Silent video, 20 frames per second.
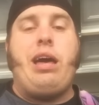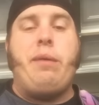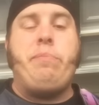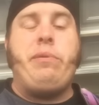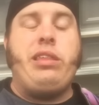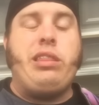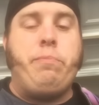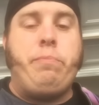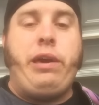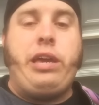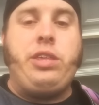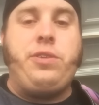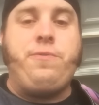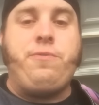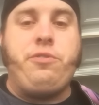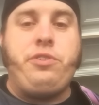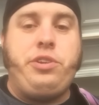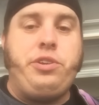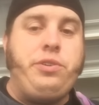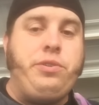not be the bass
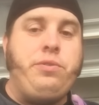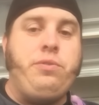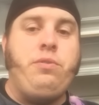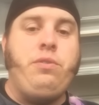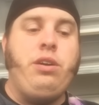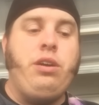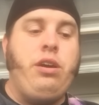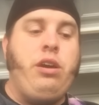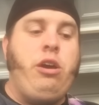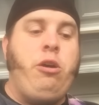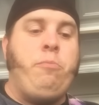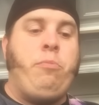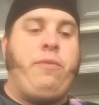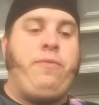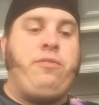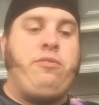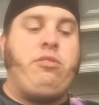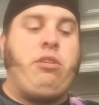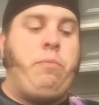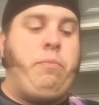for you, but
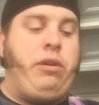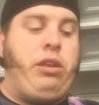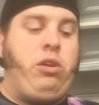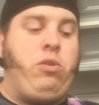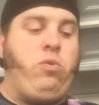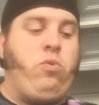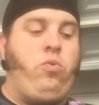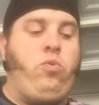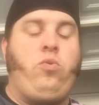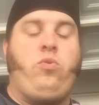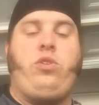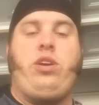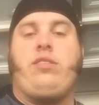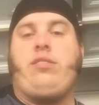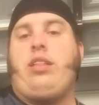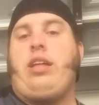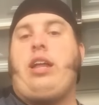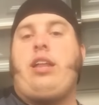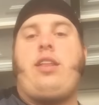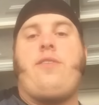for somebody who
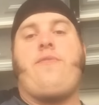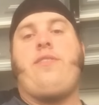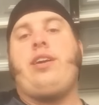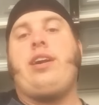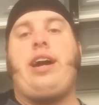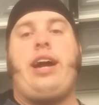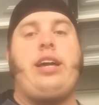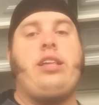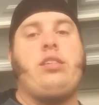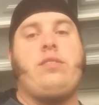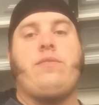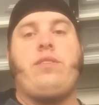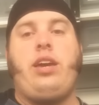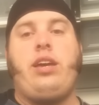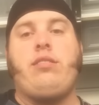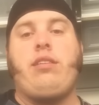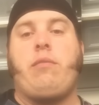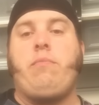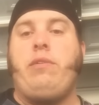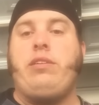does a lot of different kinds of
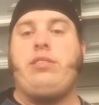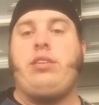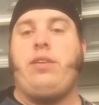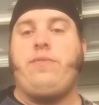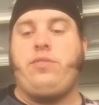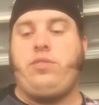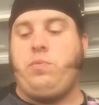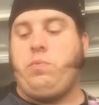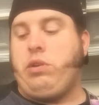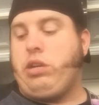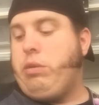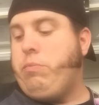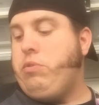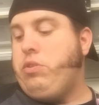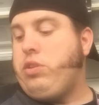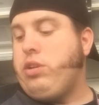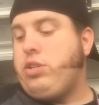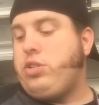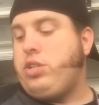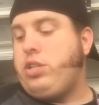gigs like myself as a working
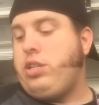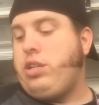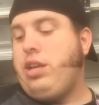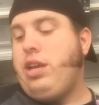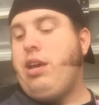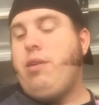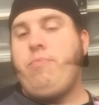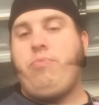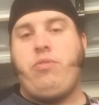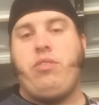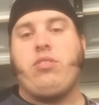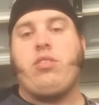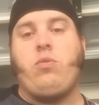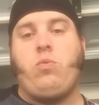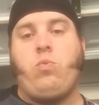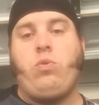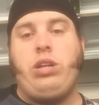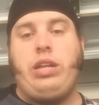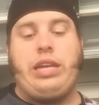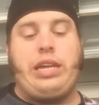musician, this
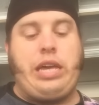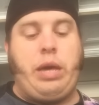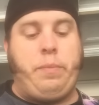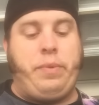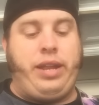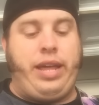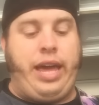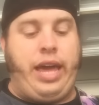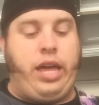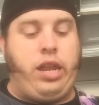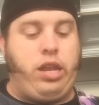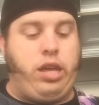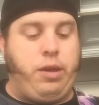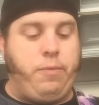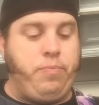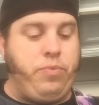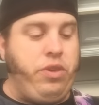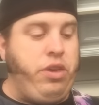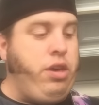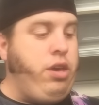can really come in handy.
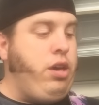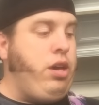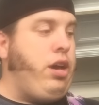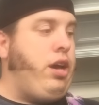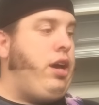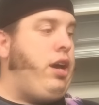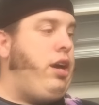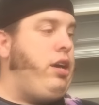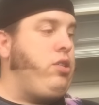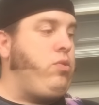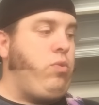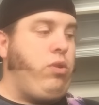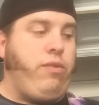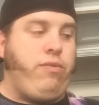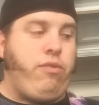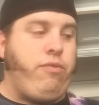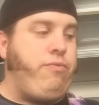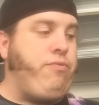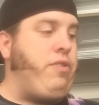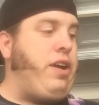Uh,
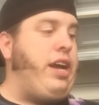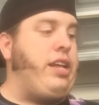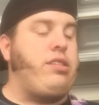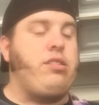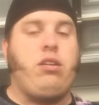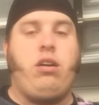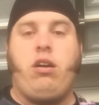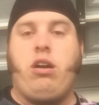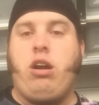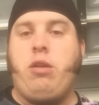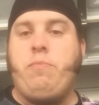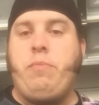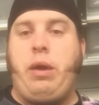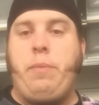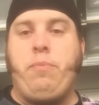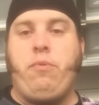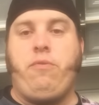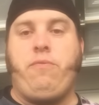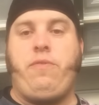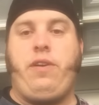24 frets, hard
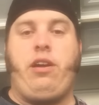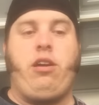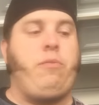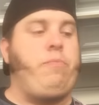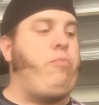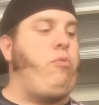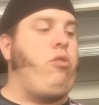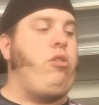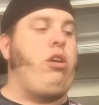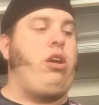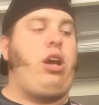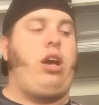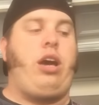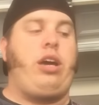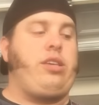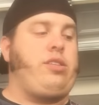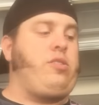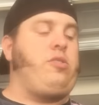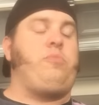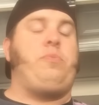maple fingerboard, uh,
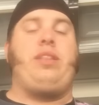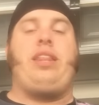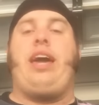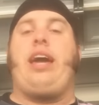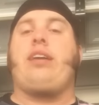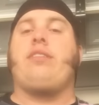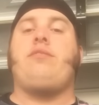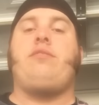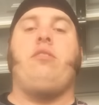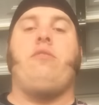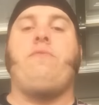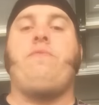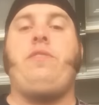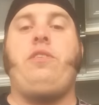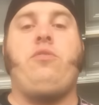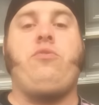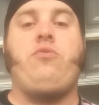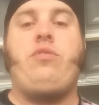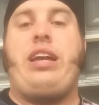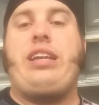excuse me, neck, still
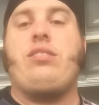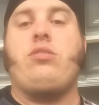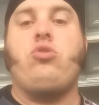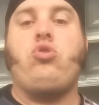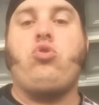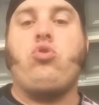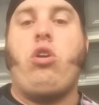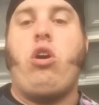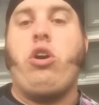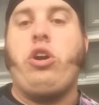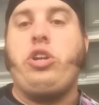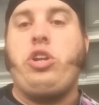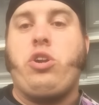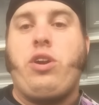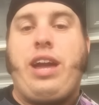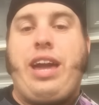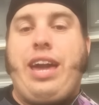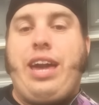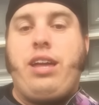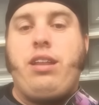feels nice and strong in
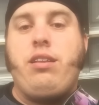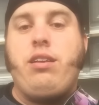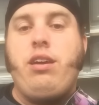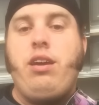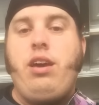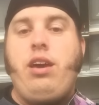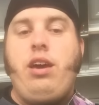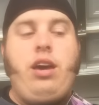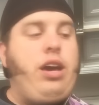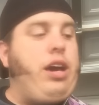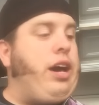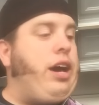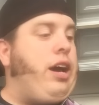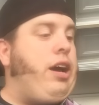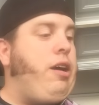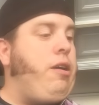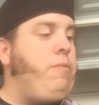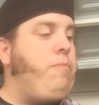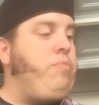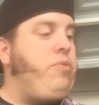your hand.
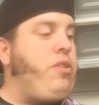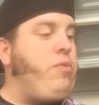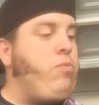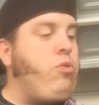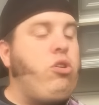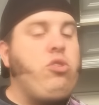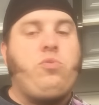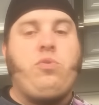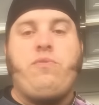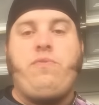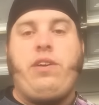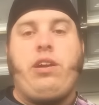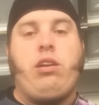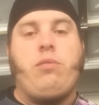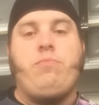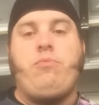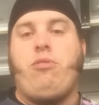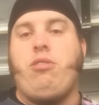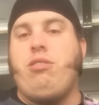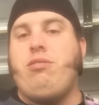Um, the rosewood
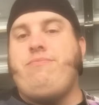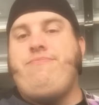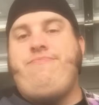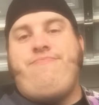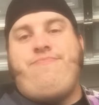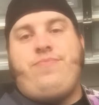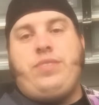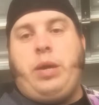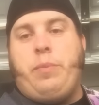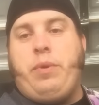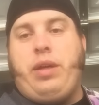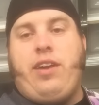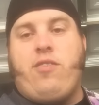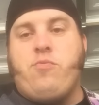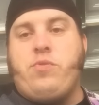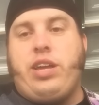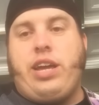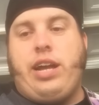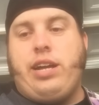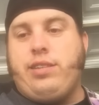fingerboard, I mean,
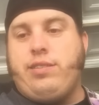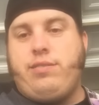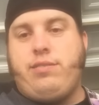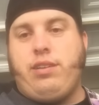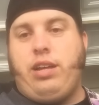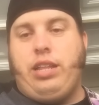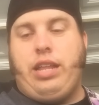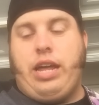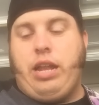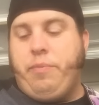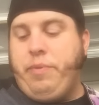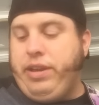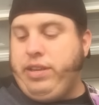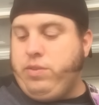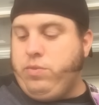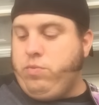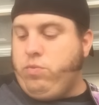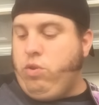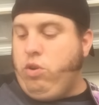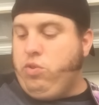everybody has a lot of
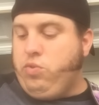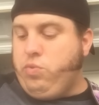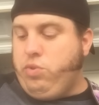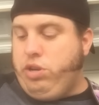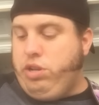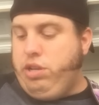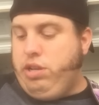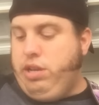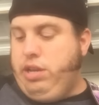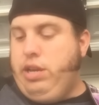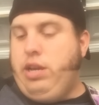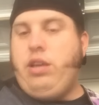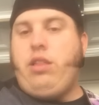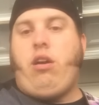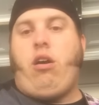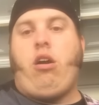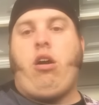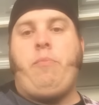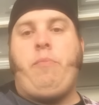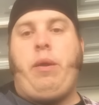basses with rosewood.
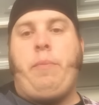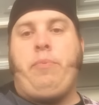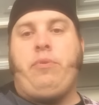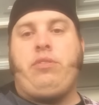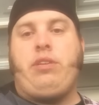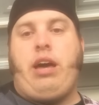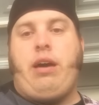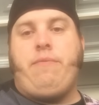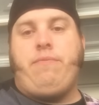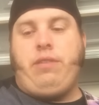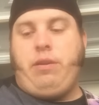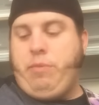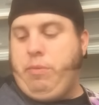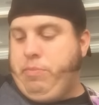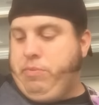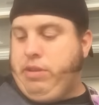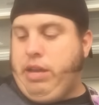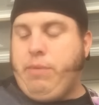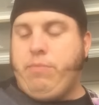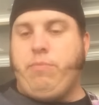Hard maple top, flame
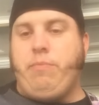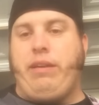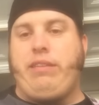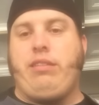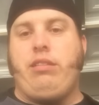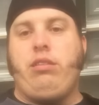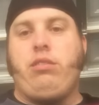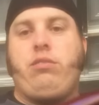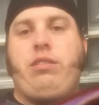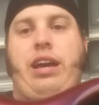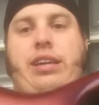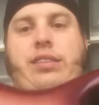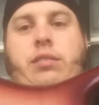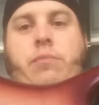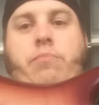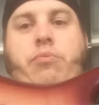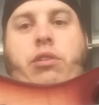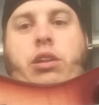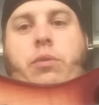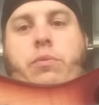maple top makes it look nice
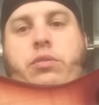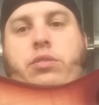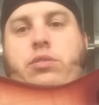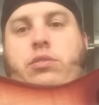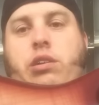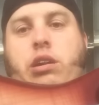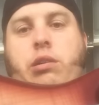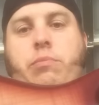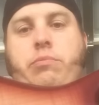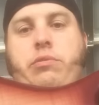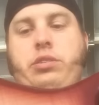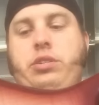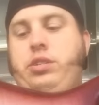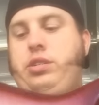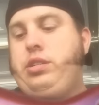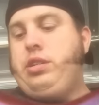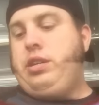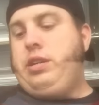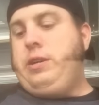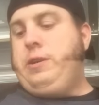and pretty with the
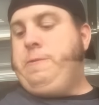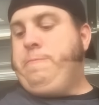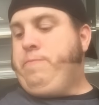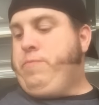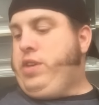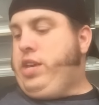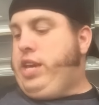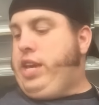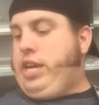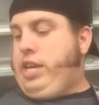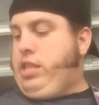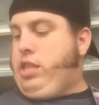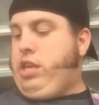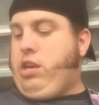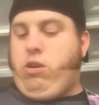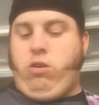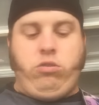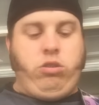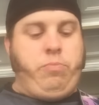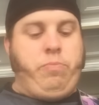starburst. And
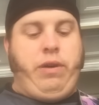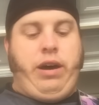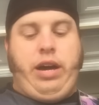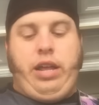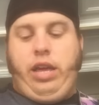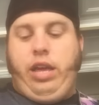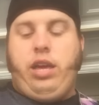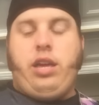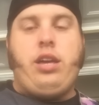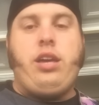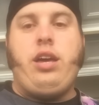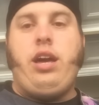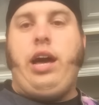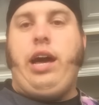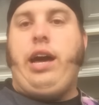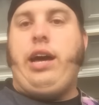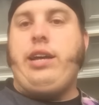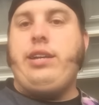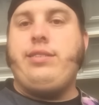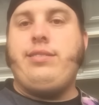the alder body
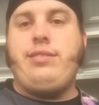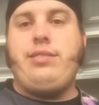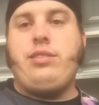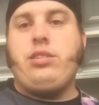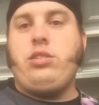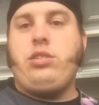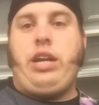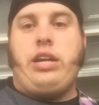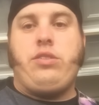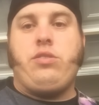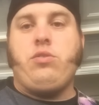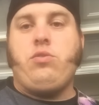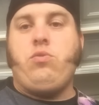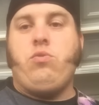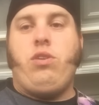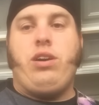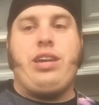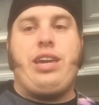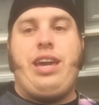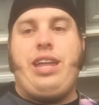uh, is nice and
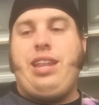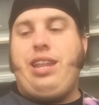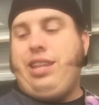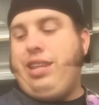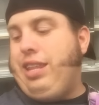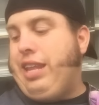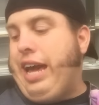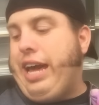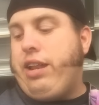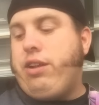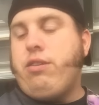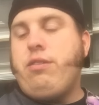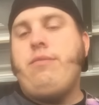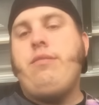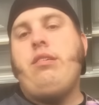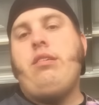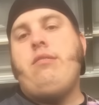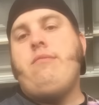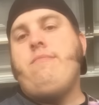cool. Again, lighter,